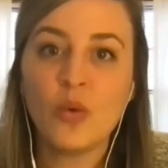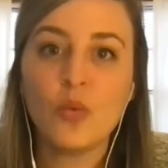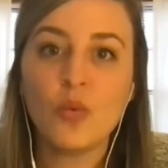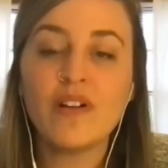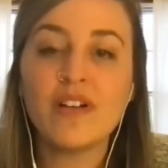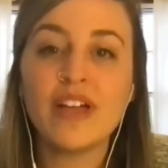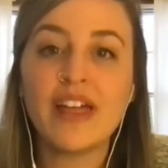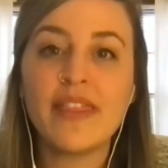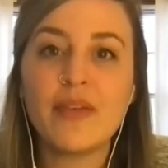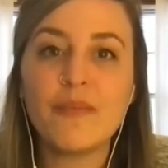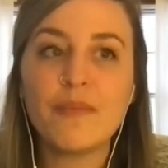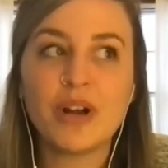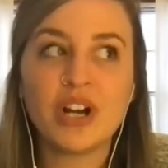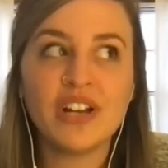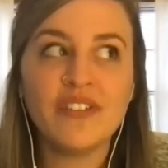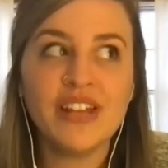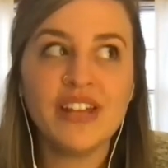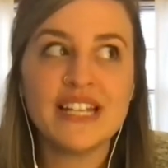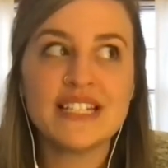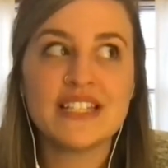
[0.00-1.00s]
Well, and then part
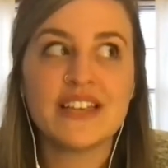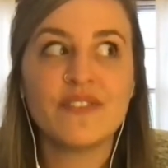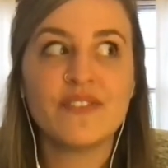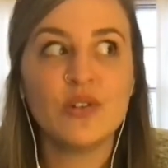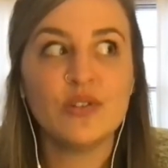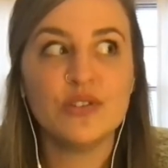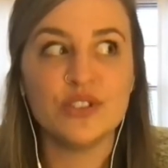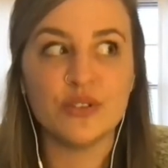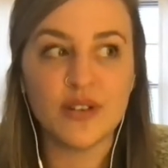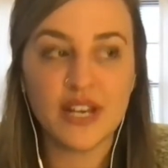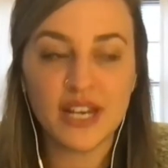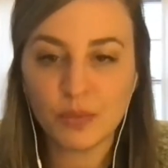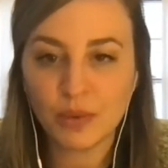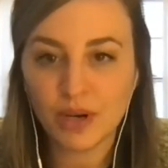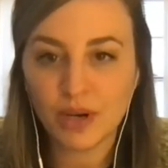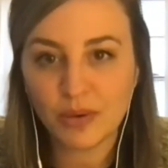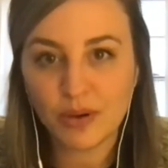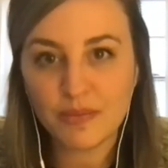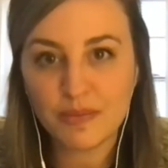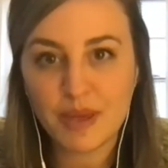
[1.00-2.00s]
of it is if you do need to
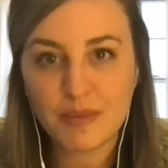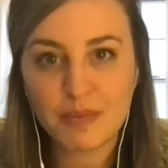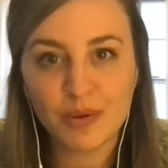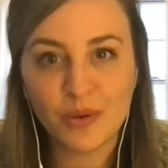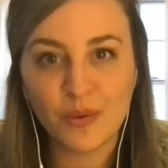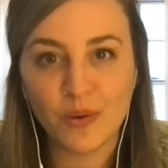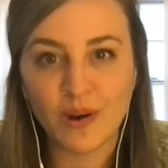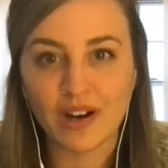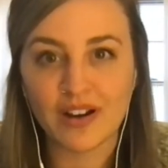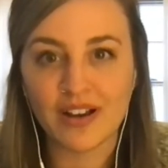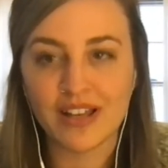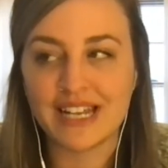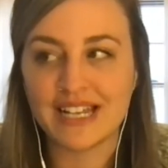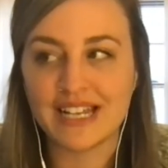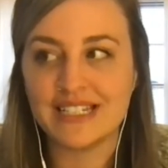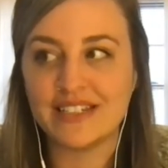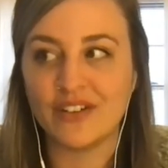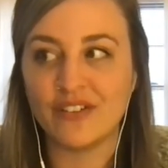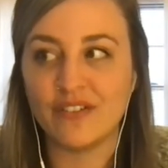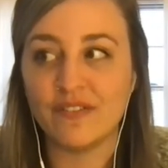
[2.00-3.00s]
work with people who aren't an
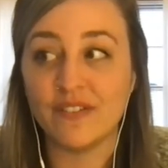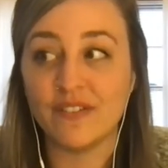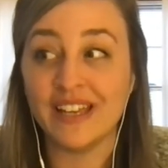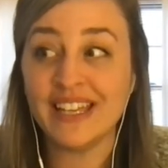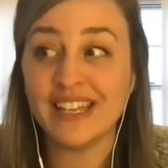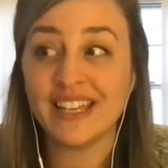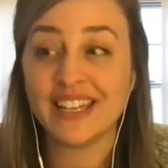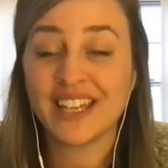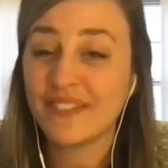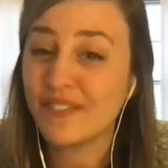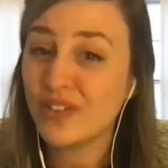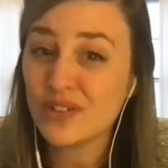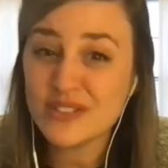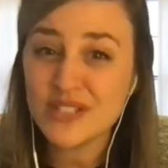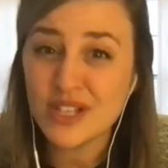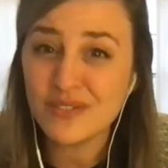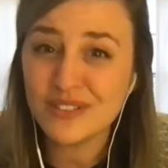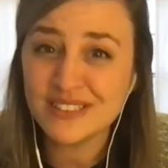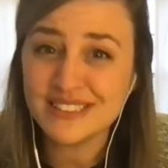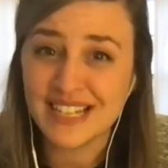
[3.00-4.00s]
ideal fit, give
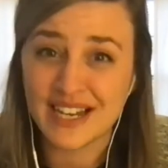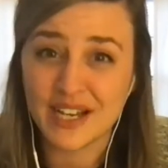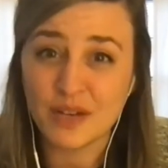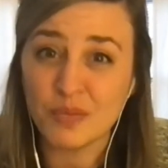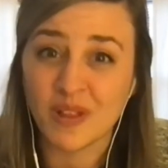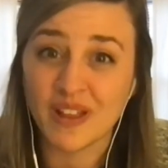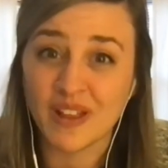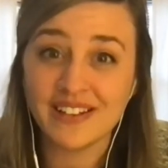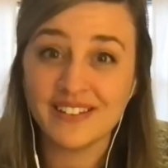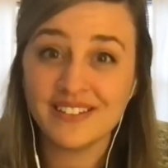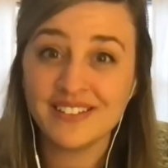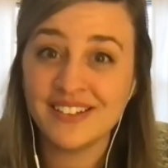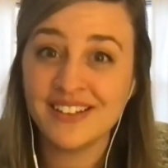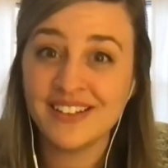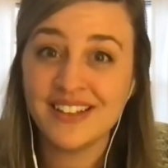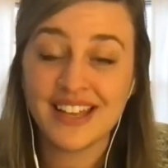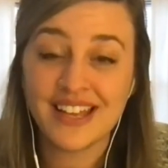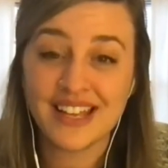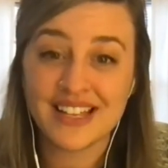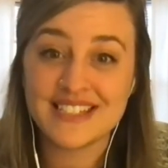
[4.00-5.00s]
yourself a timeline
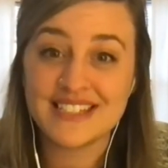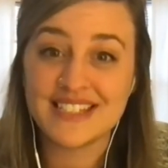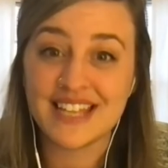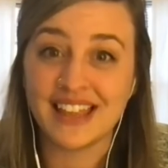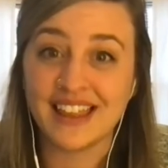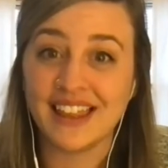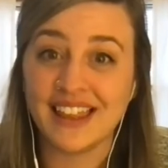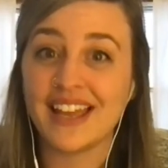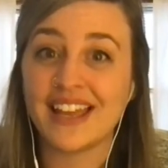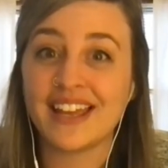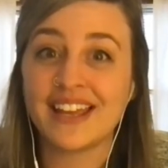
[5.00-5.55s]
and say like